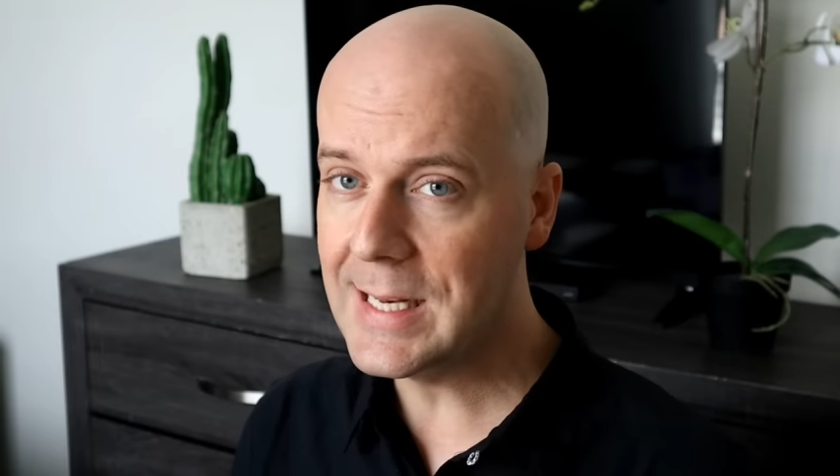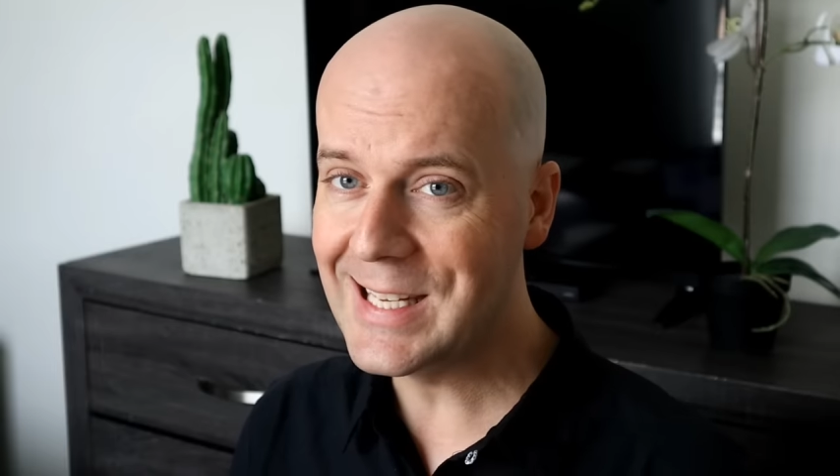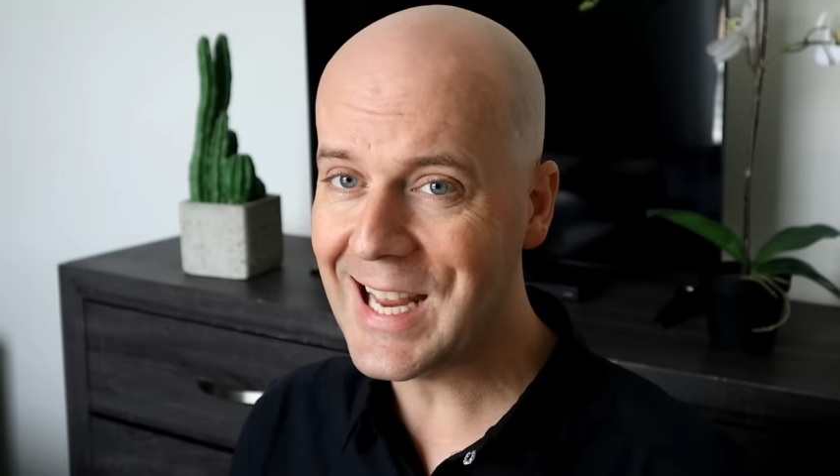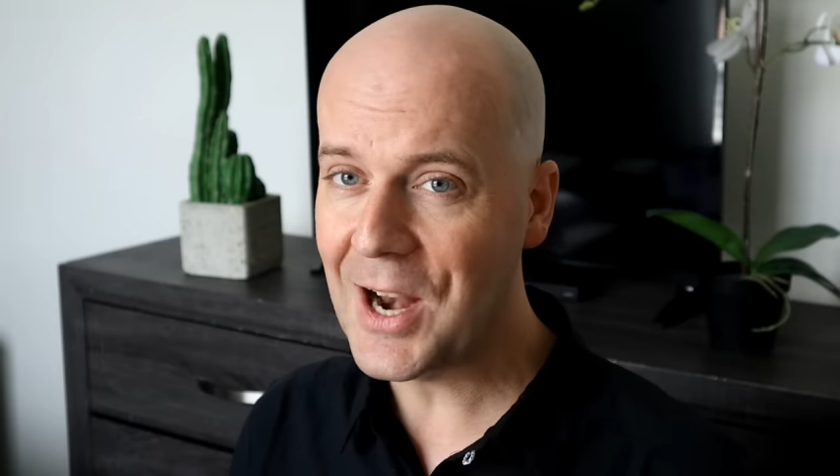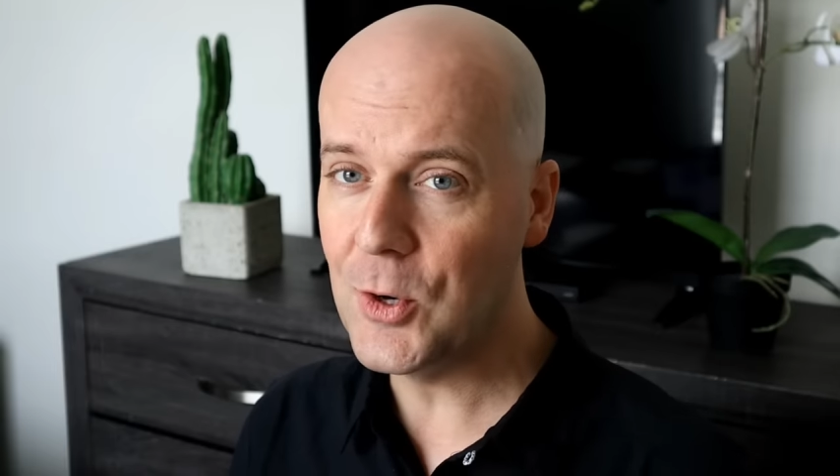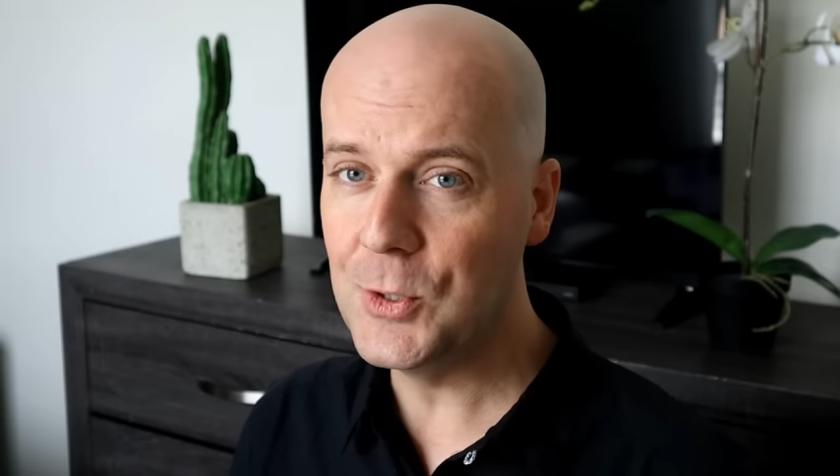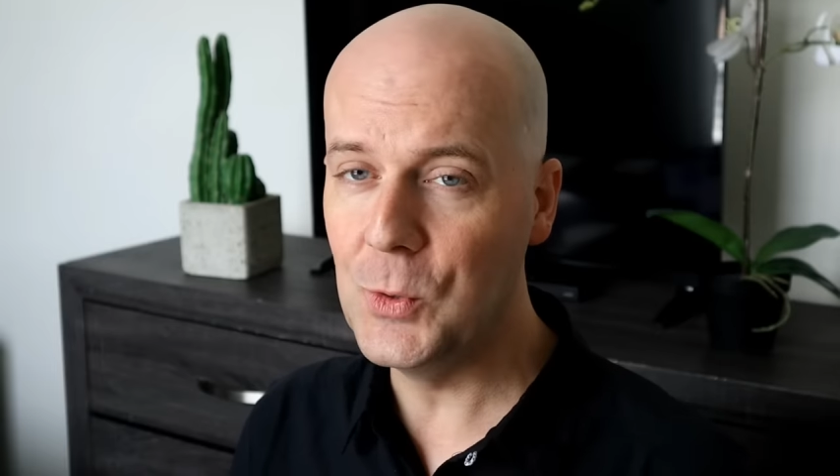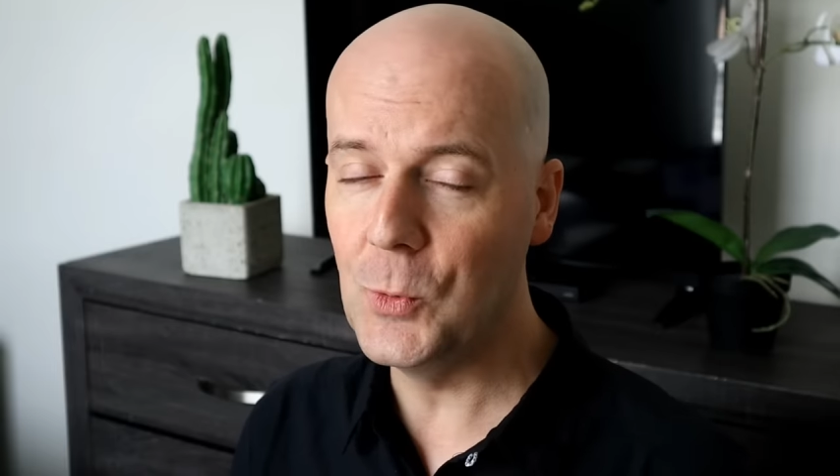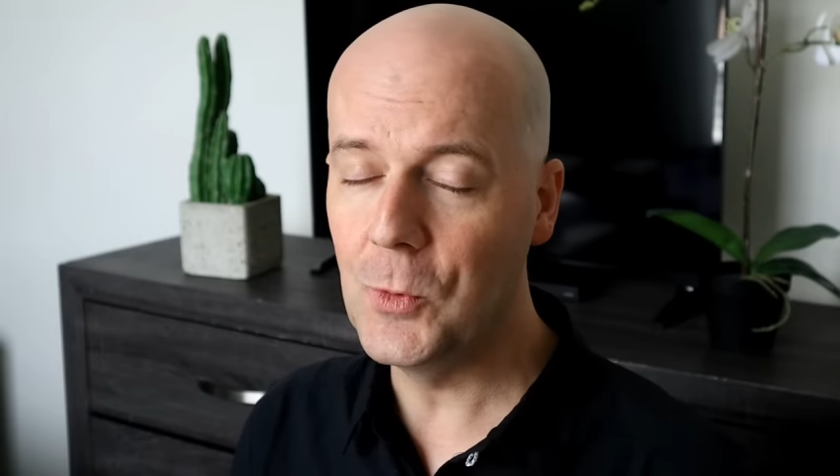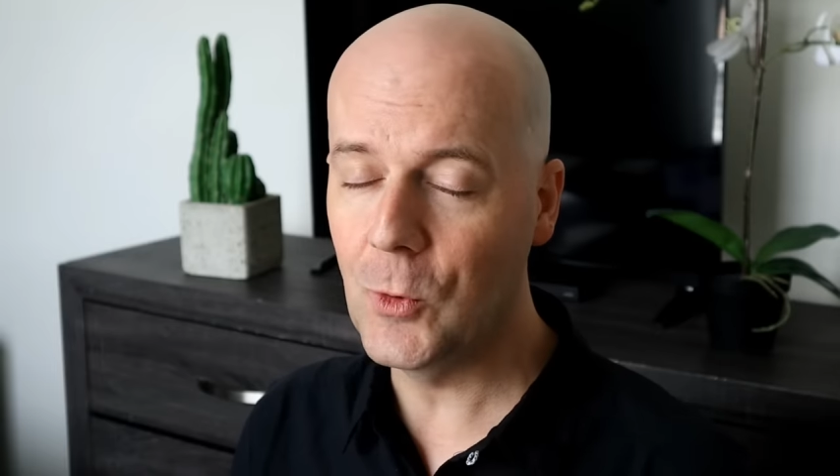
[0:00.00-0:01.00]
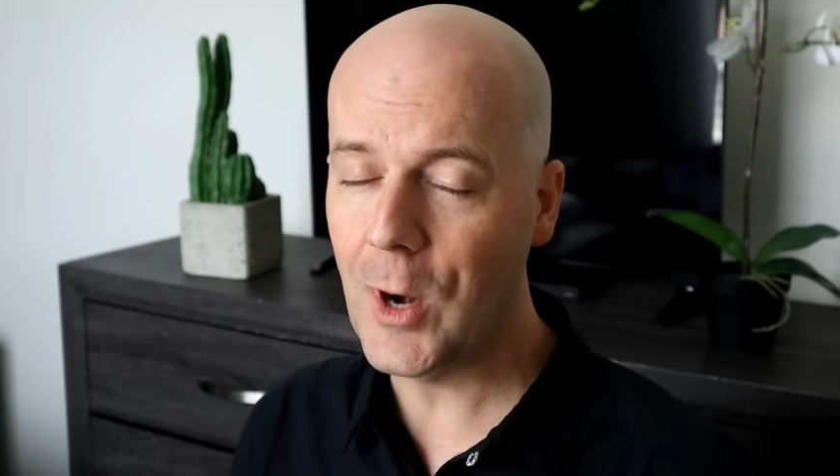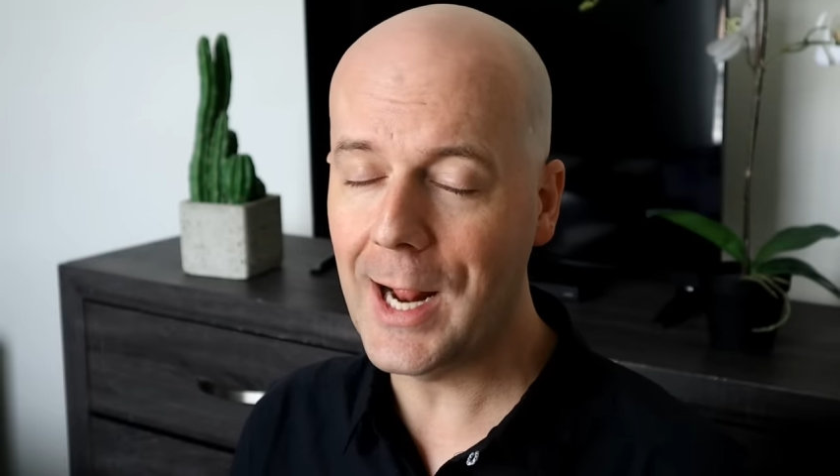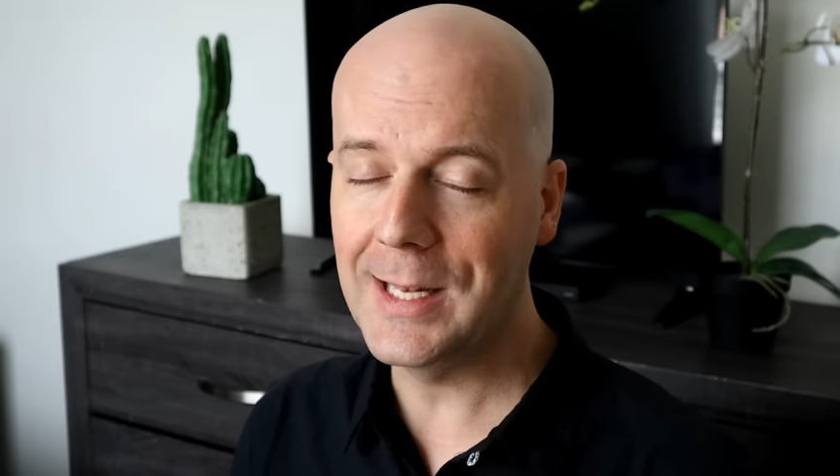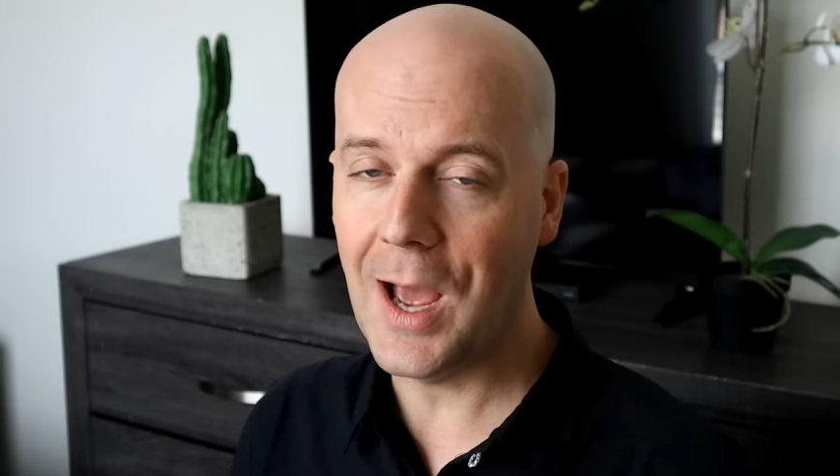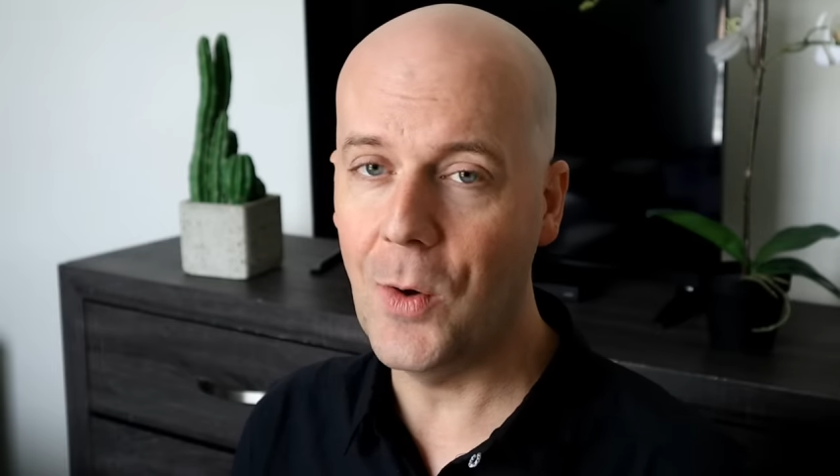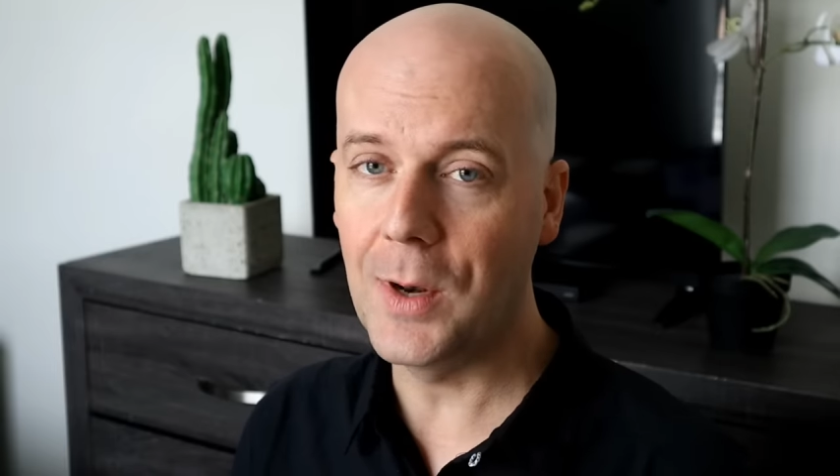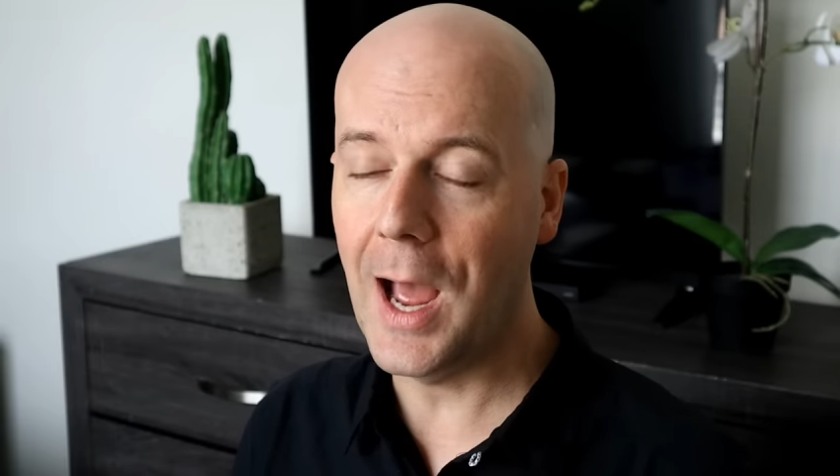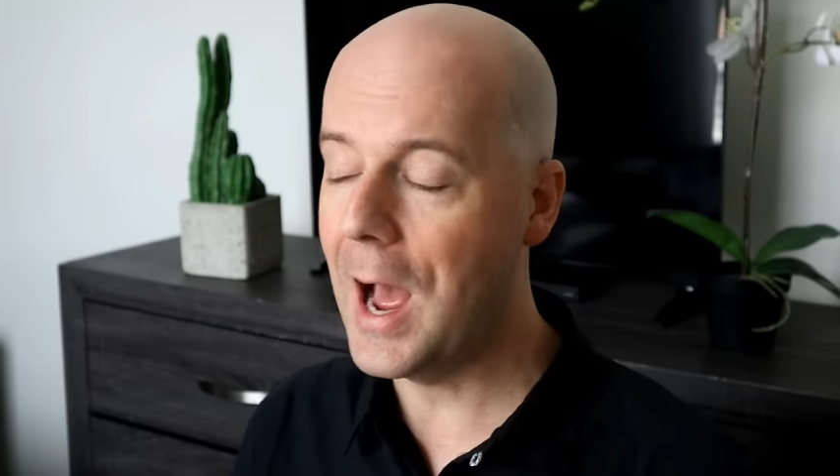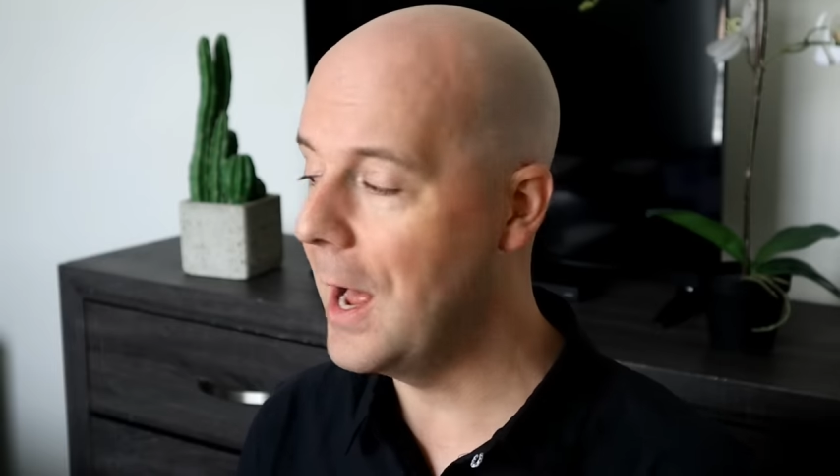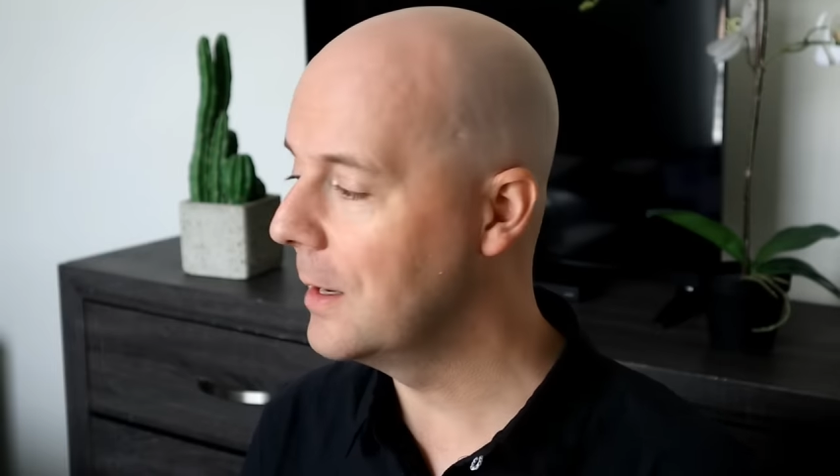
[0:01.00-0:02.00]
they desire to crack down
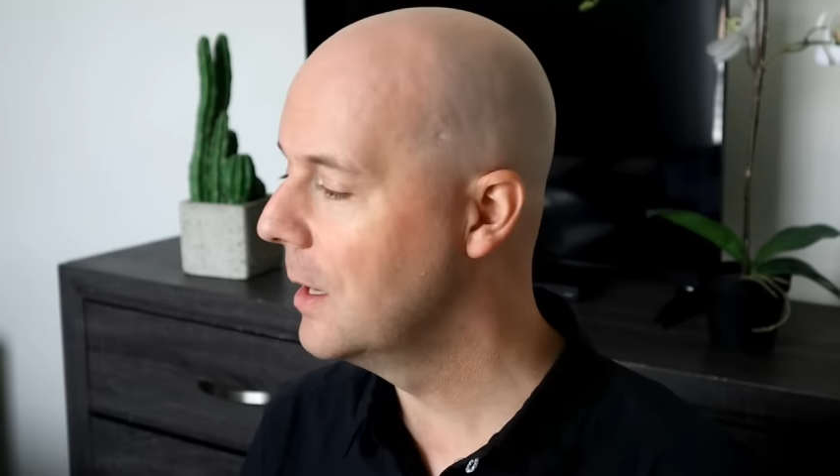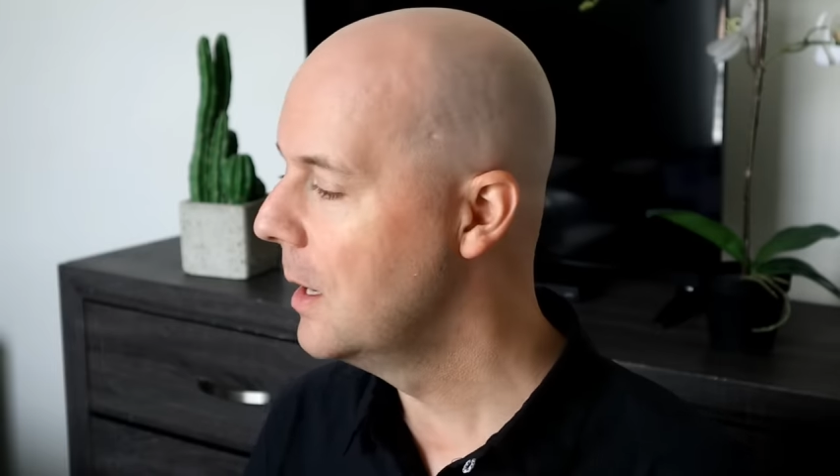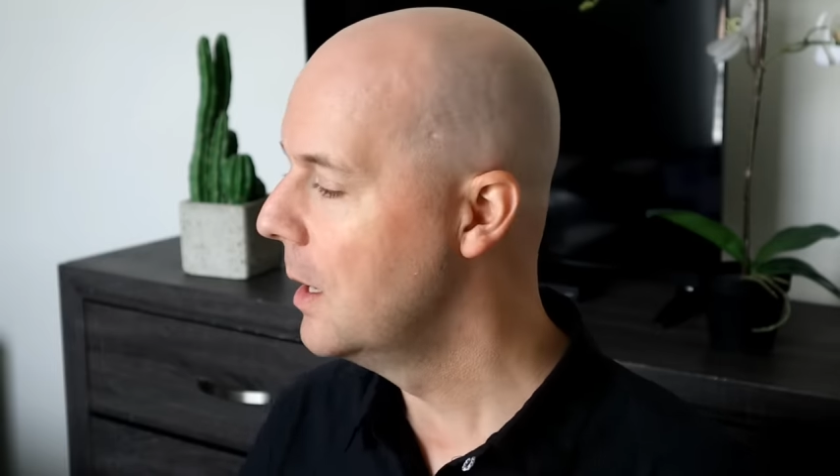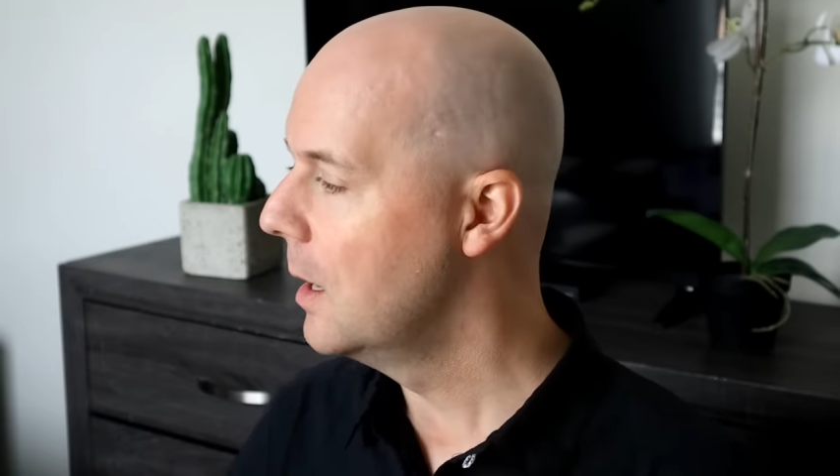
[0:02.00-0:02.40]
on